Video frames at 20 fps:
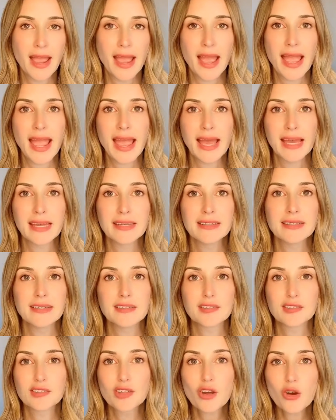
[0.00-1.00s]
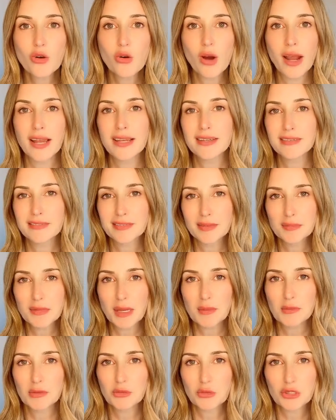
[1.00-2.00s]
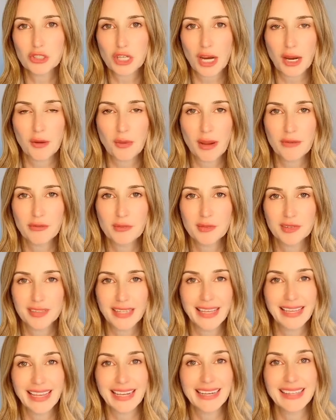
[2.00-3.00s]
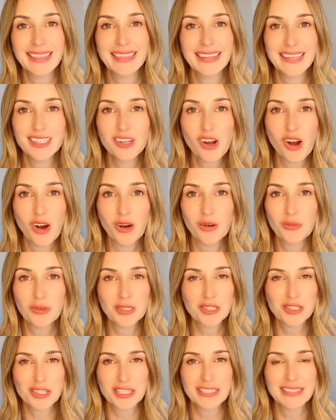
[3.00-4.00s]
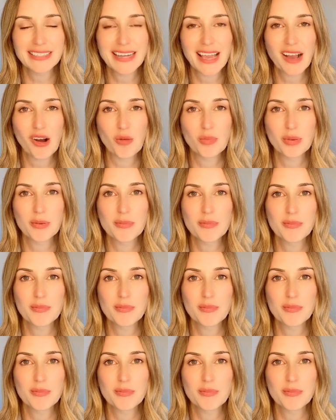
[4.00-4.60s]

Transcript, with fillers: And so I sometimes would shy away from saying anything at all, which didn't help.